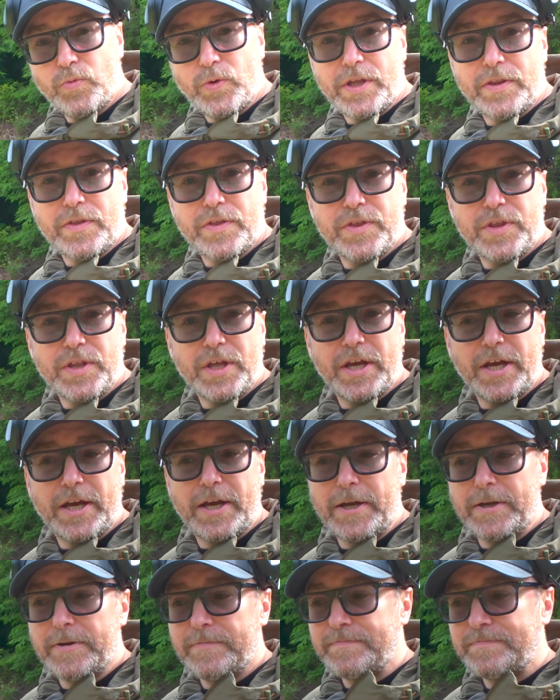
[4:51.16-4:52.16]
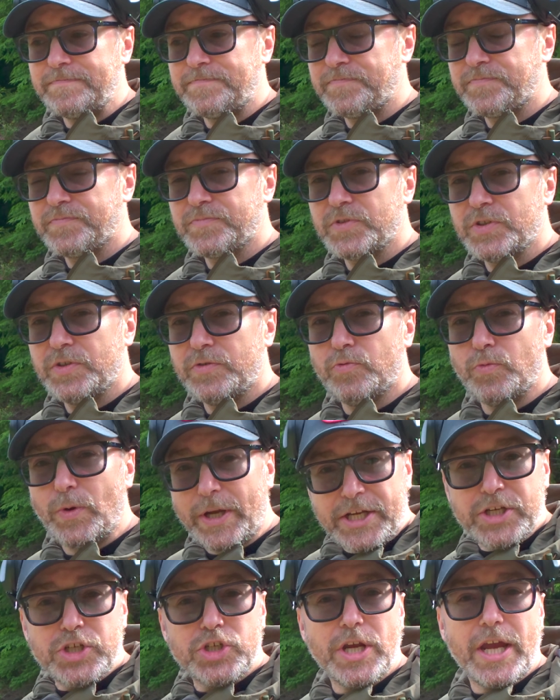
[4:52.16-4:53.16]
with
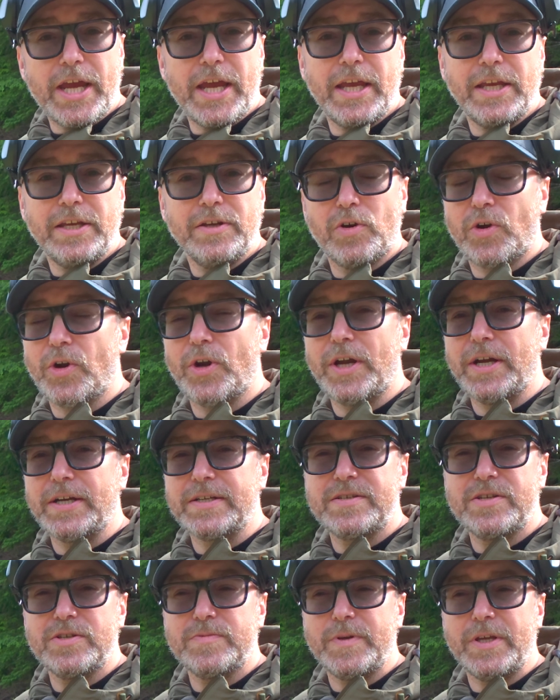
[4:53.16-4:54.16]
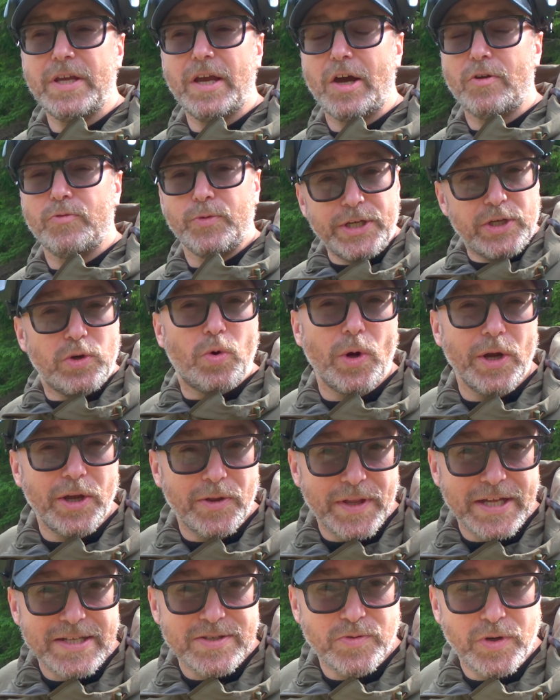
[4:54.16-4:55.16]
ricochet, or
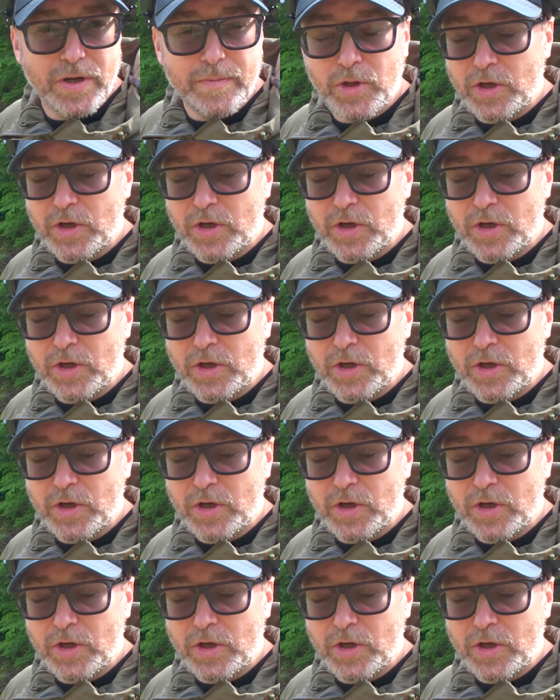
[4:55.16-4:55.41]
recoil, that's what I'm